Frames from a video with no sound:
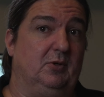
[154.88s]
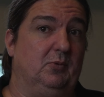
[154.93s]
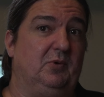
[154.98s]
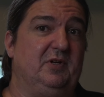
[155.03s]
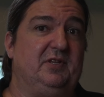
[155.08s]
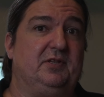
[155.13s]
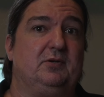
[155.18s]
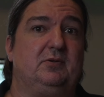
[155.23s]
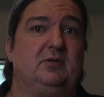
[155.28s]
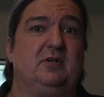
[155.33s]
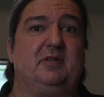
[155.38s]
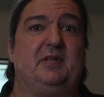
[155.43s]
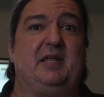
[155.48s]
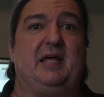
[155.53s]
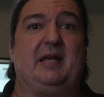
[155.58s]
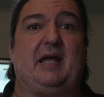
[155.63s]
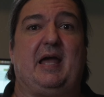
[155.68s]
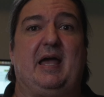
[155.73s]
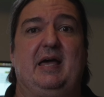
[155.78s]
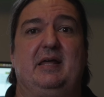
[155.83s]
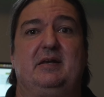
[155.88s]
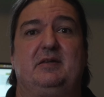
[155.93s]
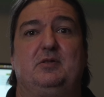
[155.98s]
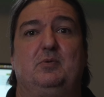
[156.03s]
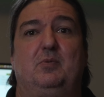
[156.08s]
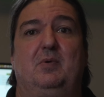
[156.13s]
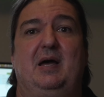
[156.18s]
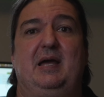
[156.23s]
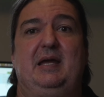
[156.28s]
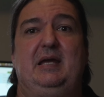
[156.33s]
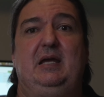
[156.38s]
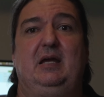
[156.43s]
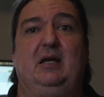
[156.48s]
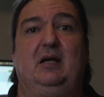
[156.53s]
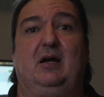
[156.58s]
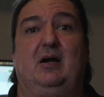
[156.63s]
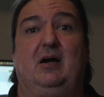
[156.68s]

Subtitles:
with all of that out of the way,